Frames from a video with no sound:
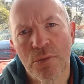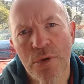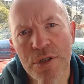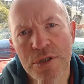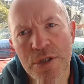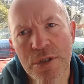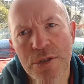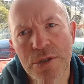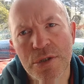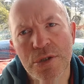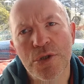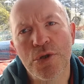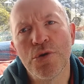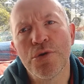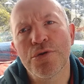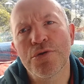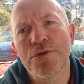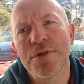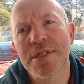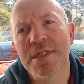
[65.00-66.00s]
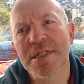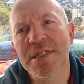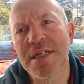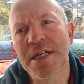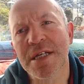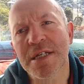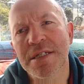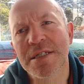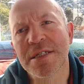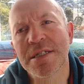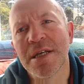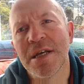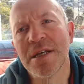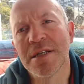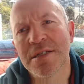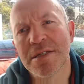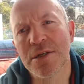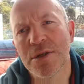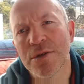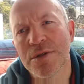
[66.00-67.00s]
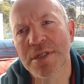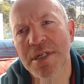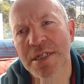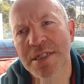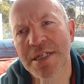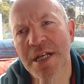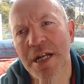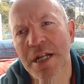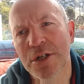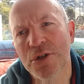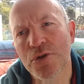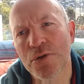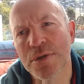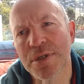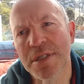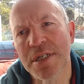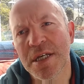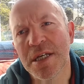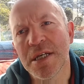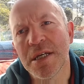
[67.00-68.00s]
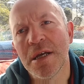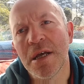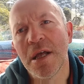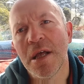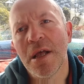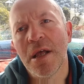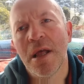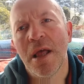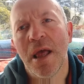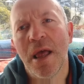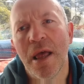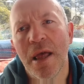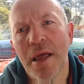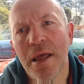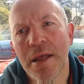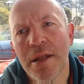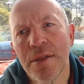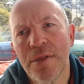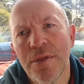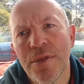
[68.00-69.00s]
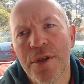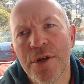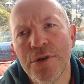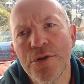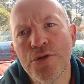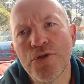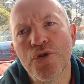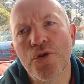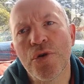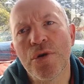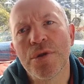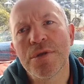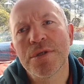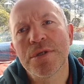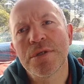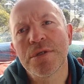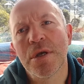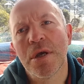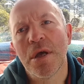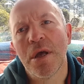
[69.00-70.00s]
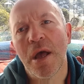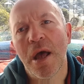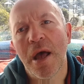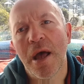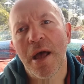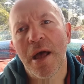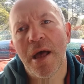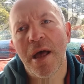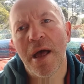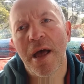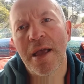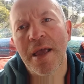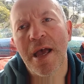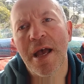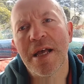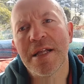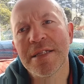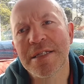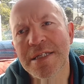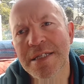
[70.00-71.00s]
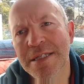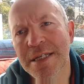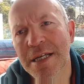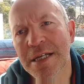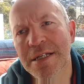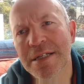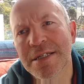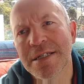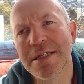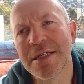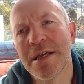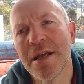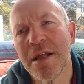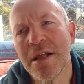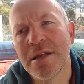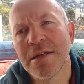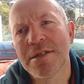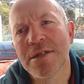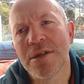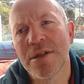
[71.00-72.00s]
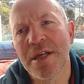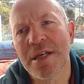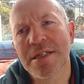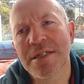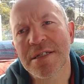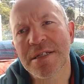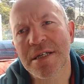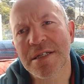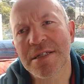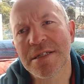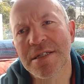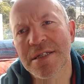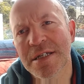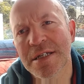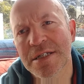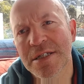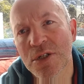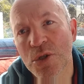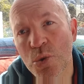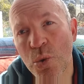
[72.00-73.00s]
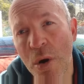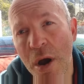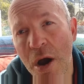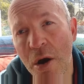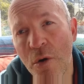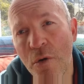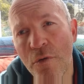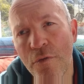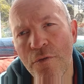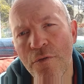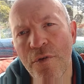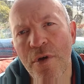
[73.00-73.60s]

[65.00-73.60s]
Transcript: which is 2 3s are 6, so 6 electrons there. And the neutrons are again 6, so that's 6 and 6 are 12.